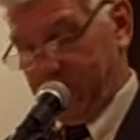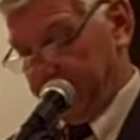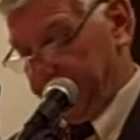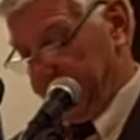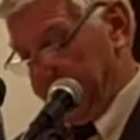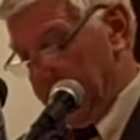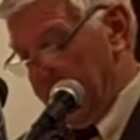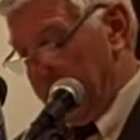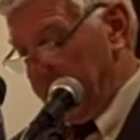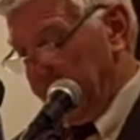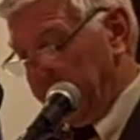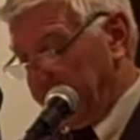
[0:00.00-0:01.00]
year.
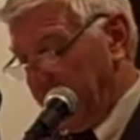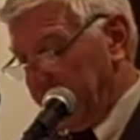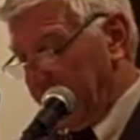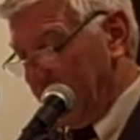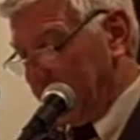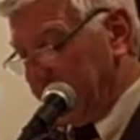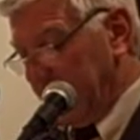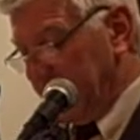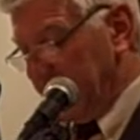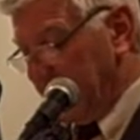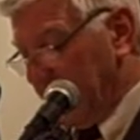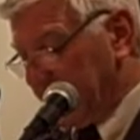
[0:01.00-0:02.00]
They signed on with
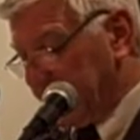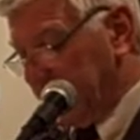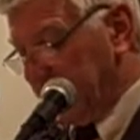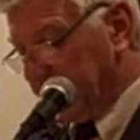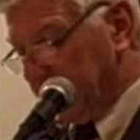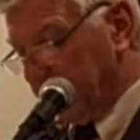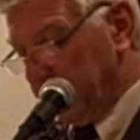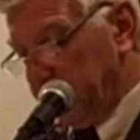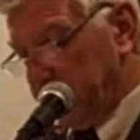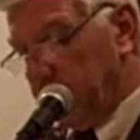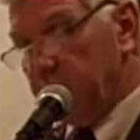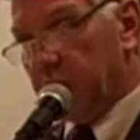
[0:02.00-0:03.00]
Ed Koch and his
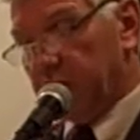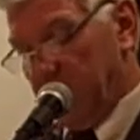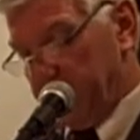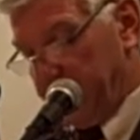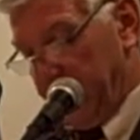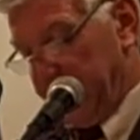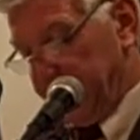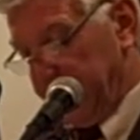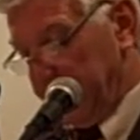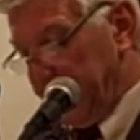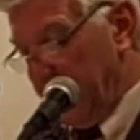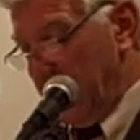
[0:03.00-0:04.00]
group, New York
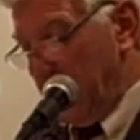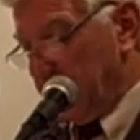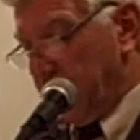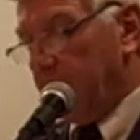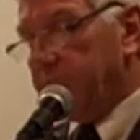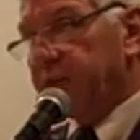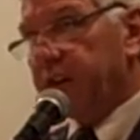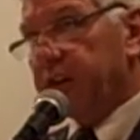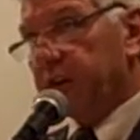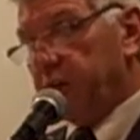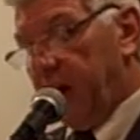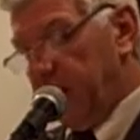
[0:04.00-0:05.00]
Uprising, promising
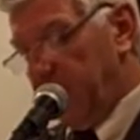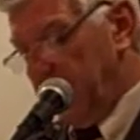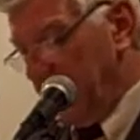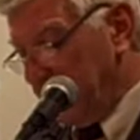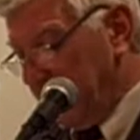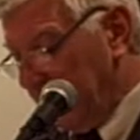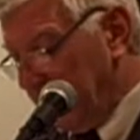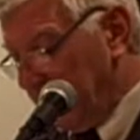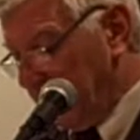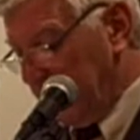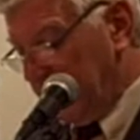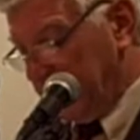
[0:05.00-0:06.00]
to create an
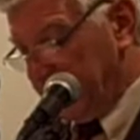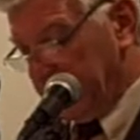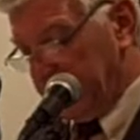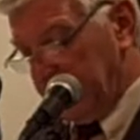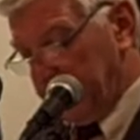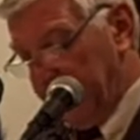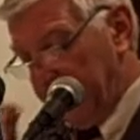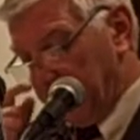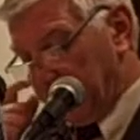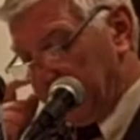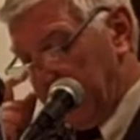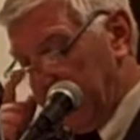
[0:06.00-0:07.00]
independent redistricting
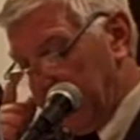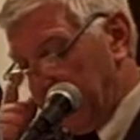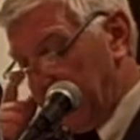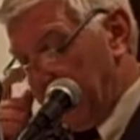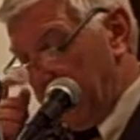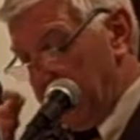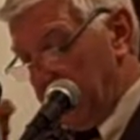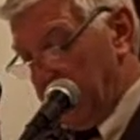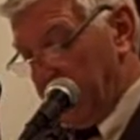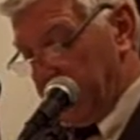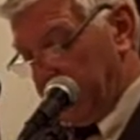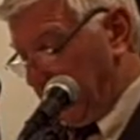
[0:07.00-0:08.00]
panel to end
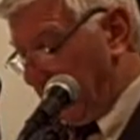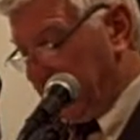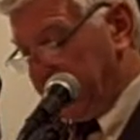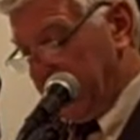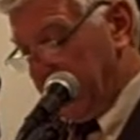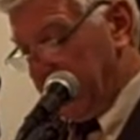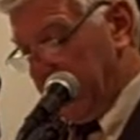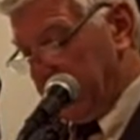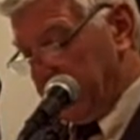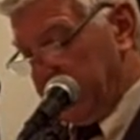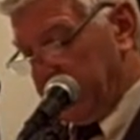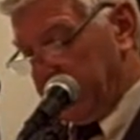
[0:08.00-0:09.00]
the gross
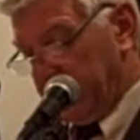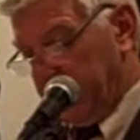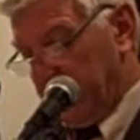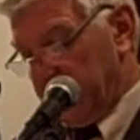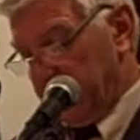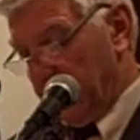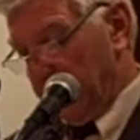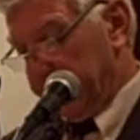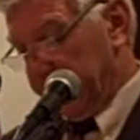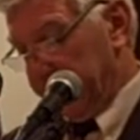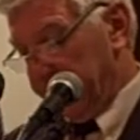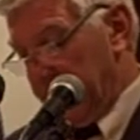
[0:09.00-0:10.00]
gerrymandering that's occurred in
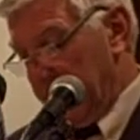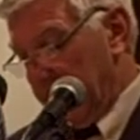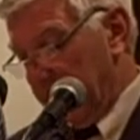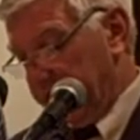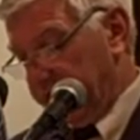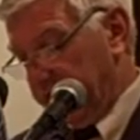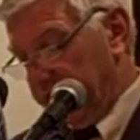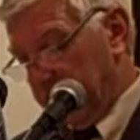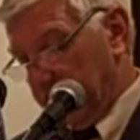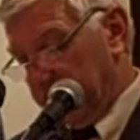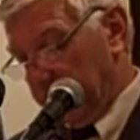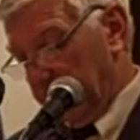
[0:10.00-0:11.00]
Albany. I should
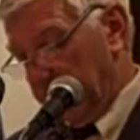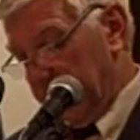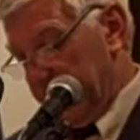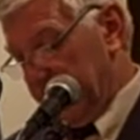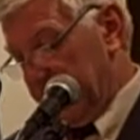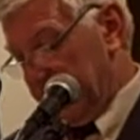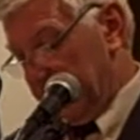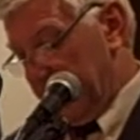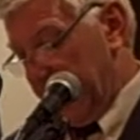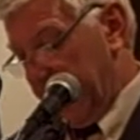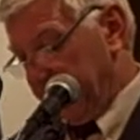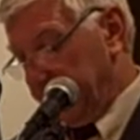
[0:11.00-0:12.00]
note that while I
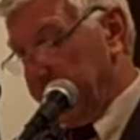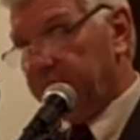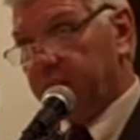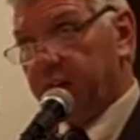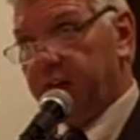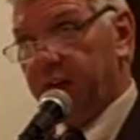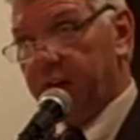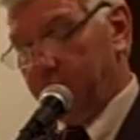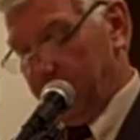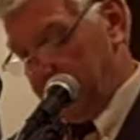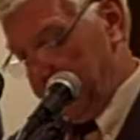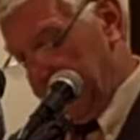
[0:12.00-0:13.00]
have been and
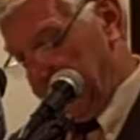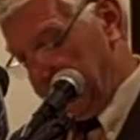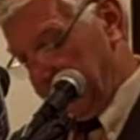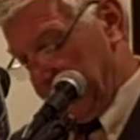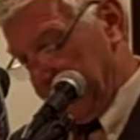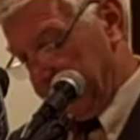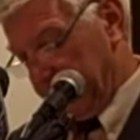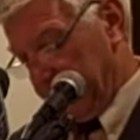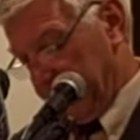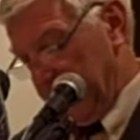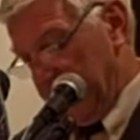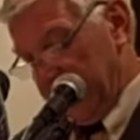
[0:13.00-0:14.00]
continue to be a
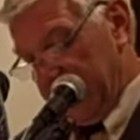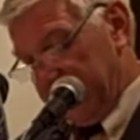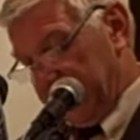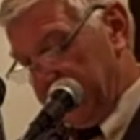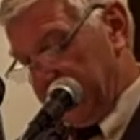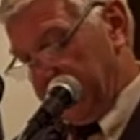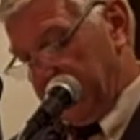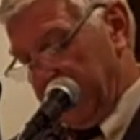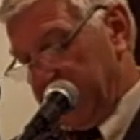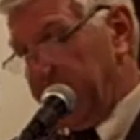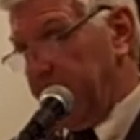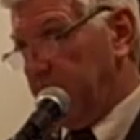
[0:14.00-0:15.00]
sponsor, I didn't
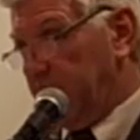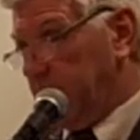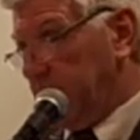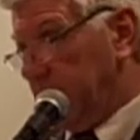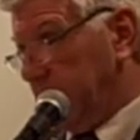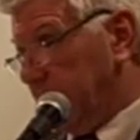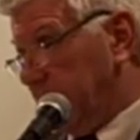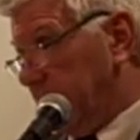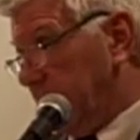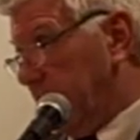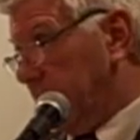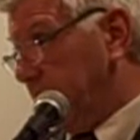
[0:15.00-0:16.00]
sign Ed's
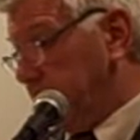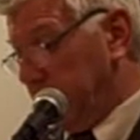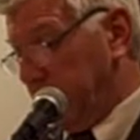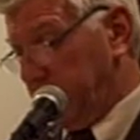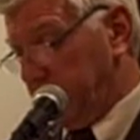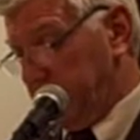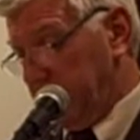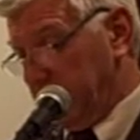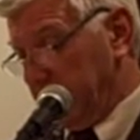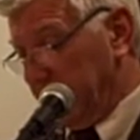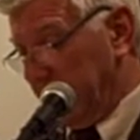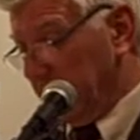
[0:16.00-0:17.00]
petition, Ed's pledge,
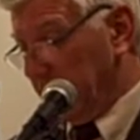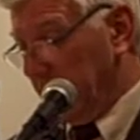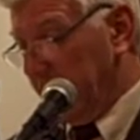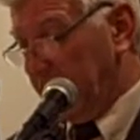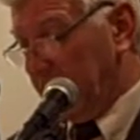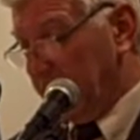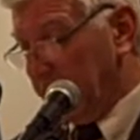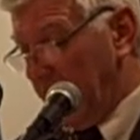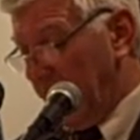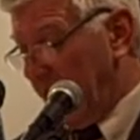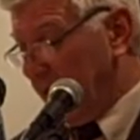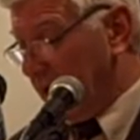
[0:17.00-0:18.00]
because I don't like
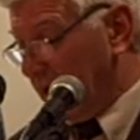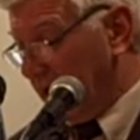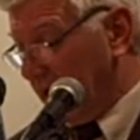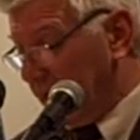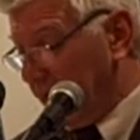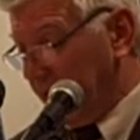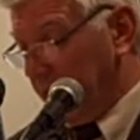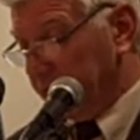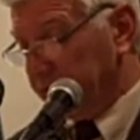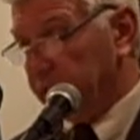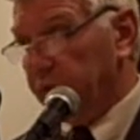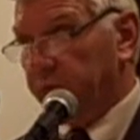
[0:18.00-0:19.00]
him, and I
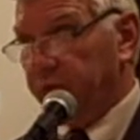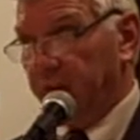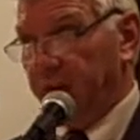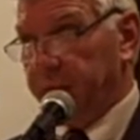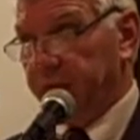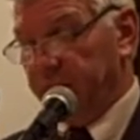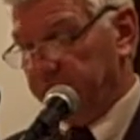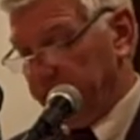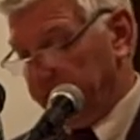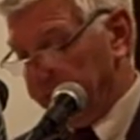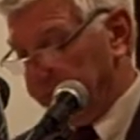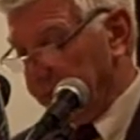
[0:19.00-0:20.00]
also don't sign
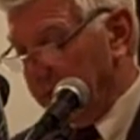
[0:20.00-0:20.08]
pledges.